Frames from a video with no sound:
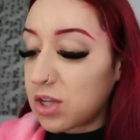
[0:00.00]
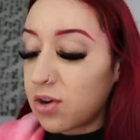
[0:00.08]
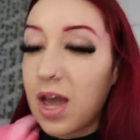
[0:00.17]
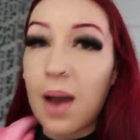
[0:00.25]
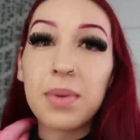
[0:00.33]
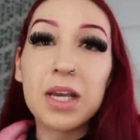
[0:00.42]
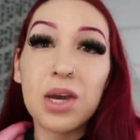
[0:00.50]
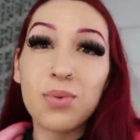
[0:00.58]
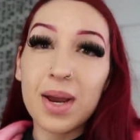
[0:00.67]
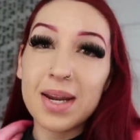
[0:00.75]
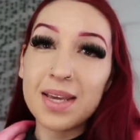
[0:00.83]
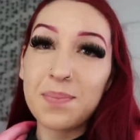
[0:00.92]
so yeah i'm gonna get
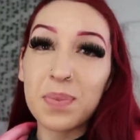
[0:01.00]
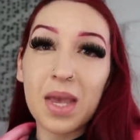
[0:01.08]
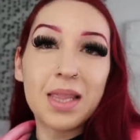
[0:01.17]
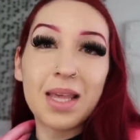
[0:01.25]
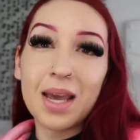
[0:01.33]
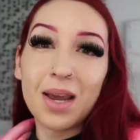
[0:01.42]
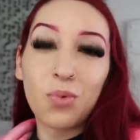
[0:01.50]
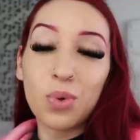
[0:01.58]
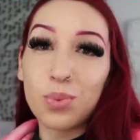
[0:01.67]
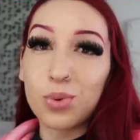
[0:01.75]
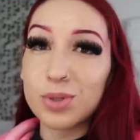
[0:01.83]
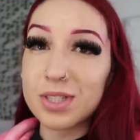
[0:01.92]
ready and then
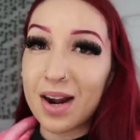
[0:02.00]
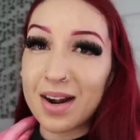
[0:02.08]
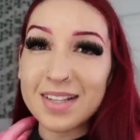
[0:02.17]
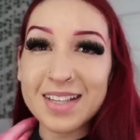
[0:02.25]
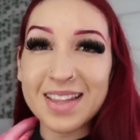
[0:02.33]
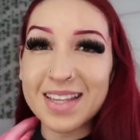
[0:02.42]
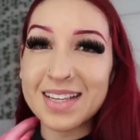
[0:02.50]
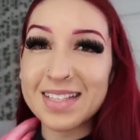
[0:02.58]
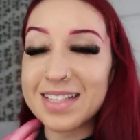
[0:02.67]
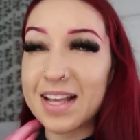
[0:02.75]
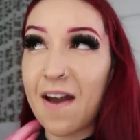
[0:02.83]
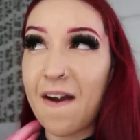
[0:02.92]
we will start
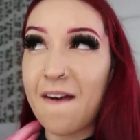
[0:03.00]
this